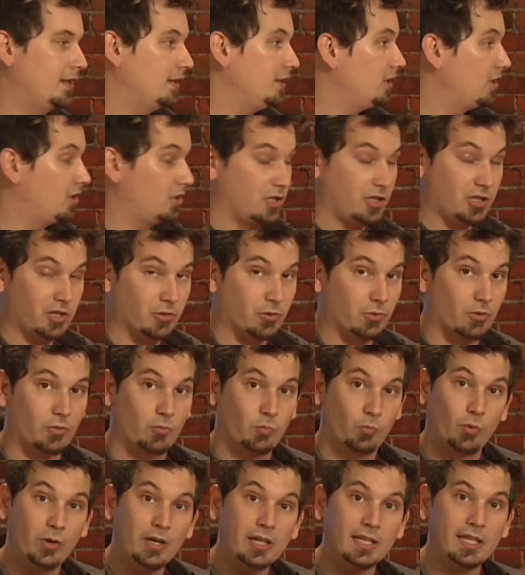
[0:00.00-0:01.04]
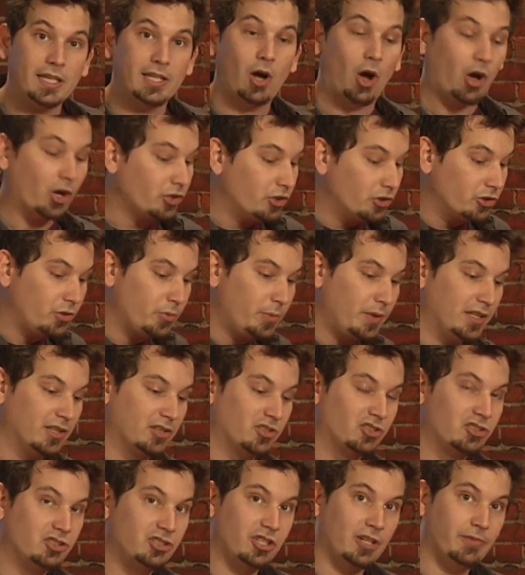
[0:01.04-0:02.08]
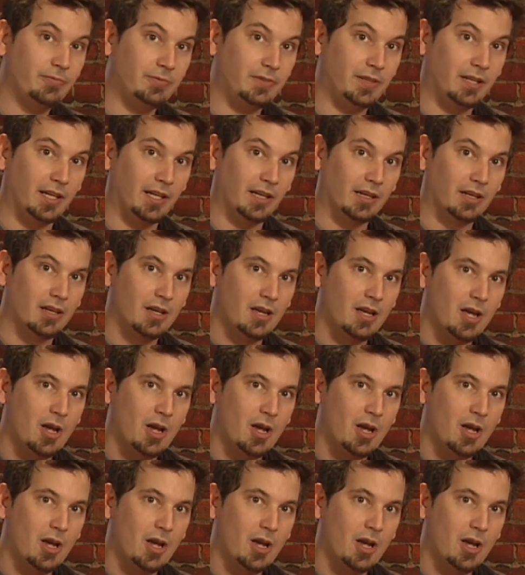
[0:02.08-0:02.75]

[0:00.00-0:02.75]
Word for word: you're really, all you're doing is shifting